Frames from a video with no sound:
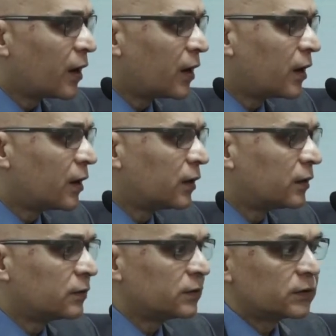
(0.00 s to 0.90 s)

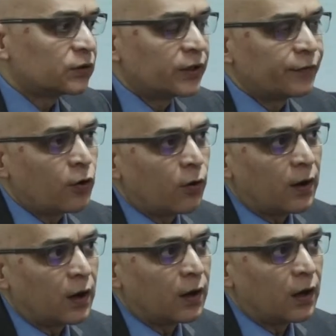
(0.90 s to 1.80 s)
Uh, so therefore,
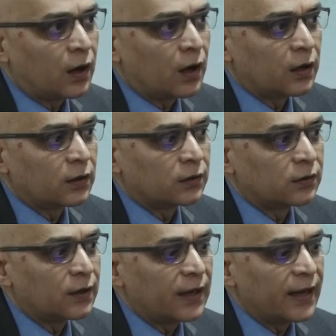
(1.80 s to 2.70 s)
uh, uh,
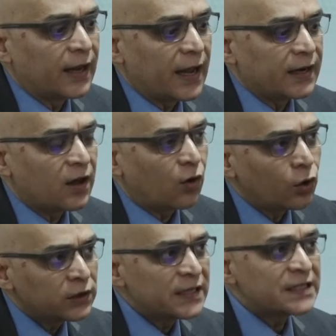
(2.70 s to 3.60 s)
and
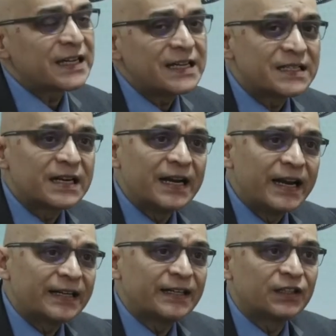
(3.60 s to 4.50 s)
all this is
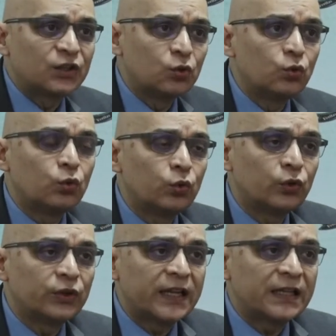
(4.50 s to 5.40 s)
related to
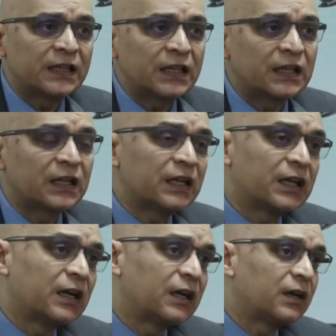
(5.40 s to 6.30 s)
then
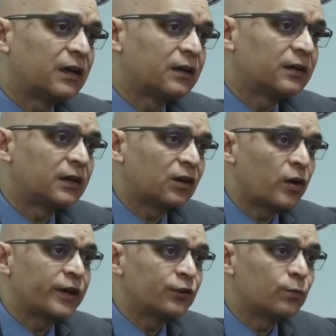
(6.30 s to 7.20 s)
uh,
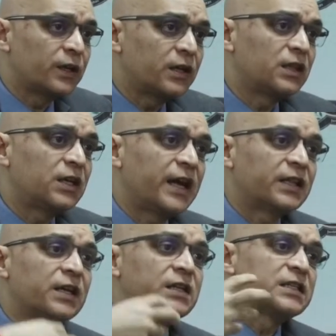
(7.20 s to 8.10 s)
according to me, the
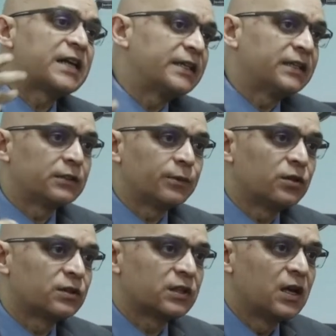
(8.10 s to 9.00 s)
ethical standards,
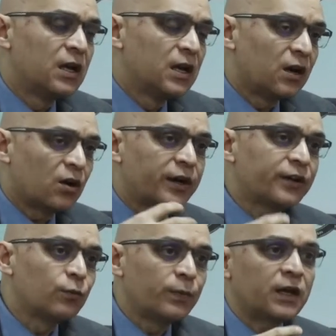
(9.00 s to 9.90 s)
because
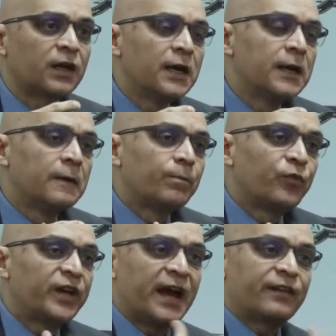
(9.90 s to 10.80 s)
according to me,
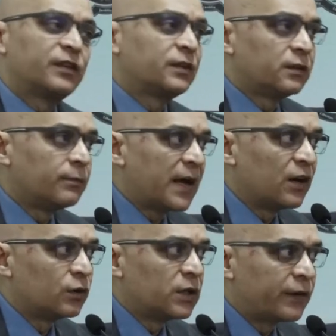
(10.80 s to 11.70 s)
we have the
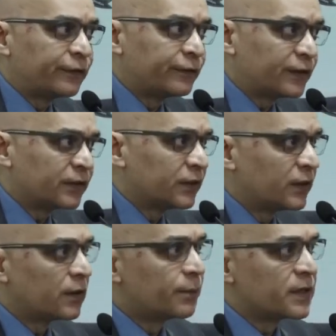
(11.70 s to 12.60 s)
Bangalore draft
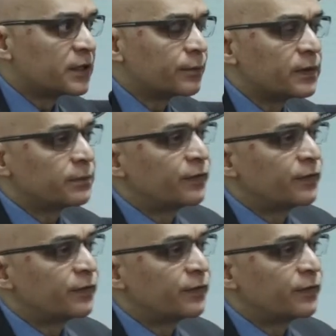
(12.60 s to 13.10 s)
uh, principles.